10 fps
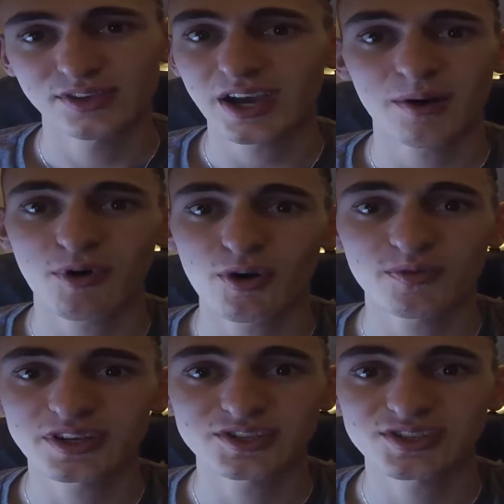yeah, I'm
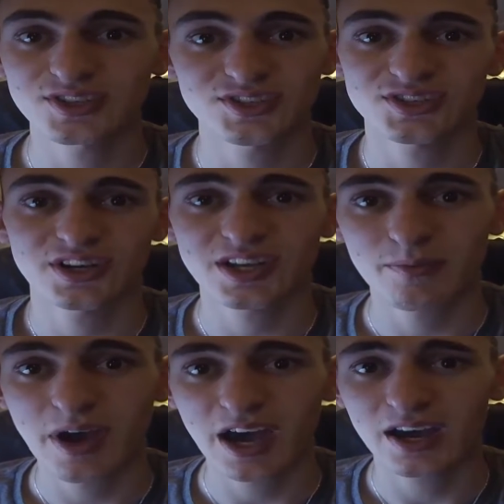hoping it's just going to get
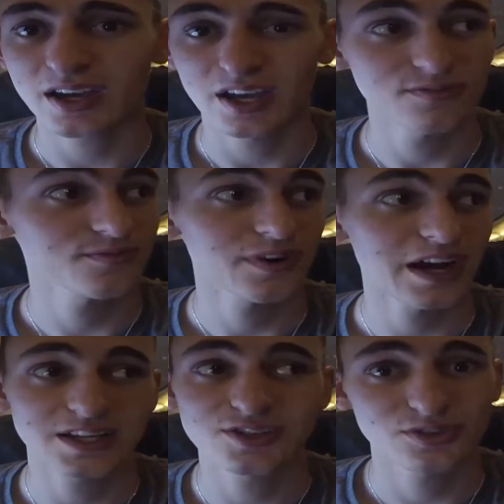better. If
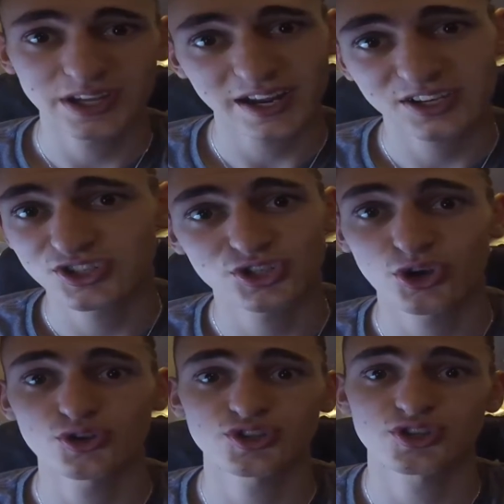I need to, then I can just go
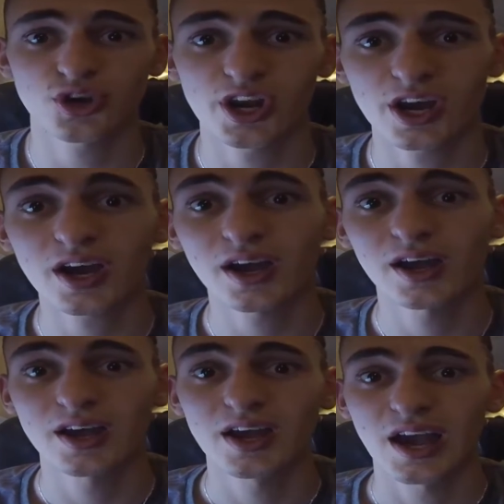use the toilet.
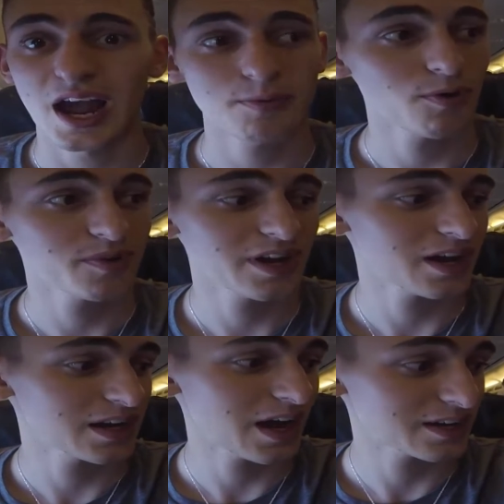I'm hoping
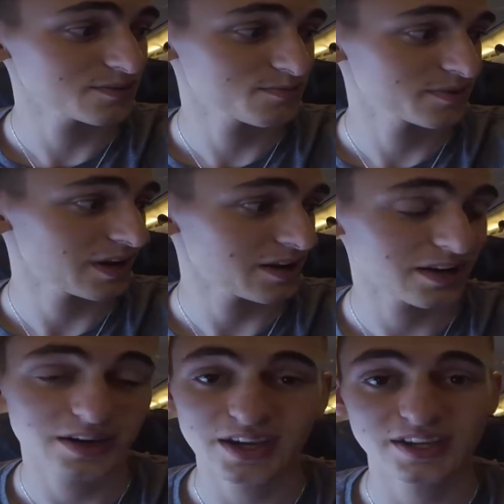I
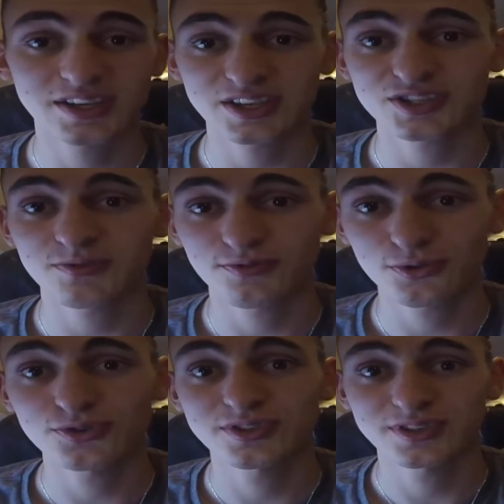get some
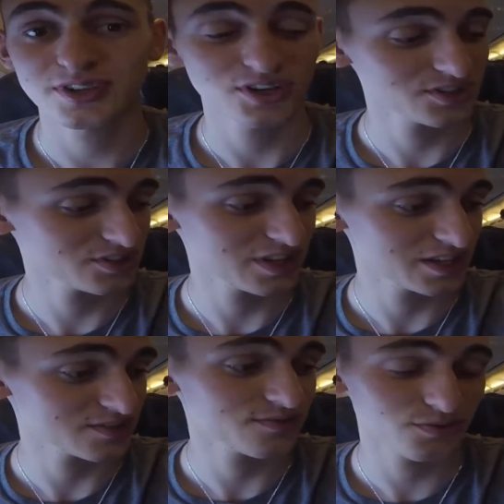food, because
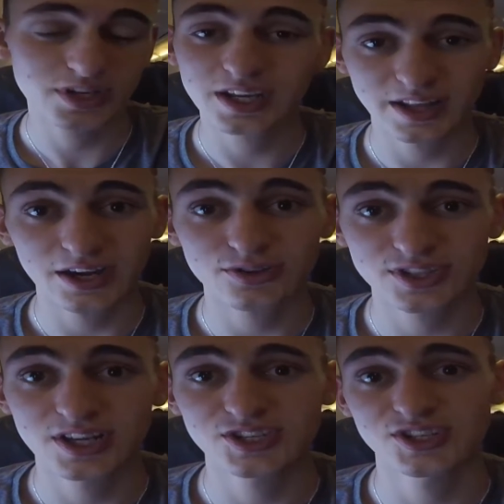there's food here that looks
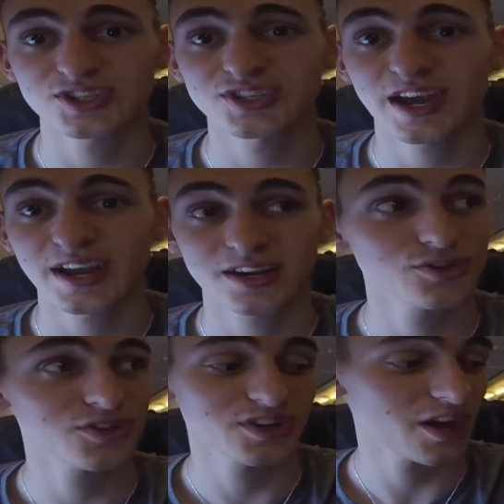delicious and
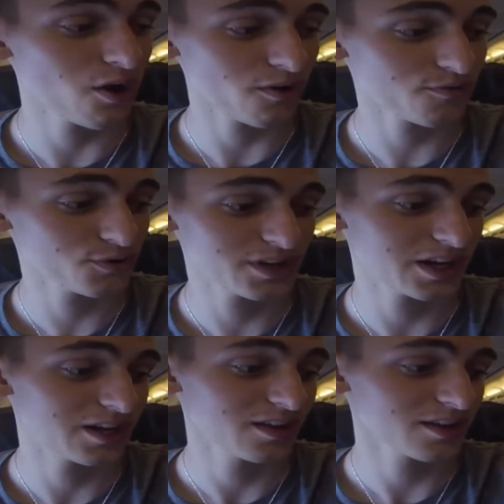you could get hot food here.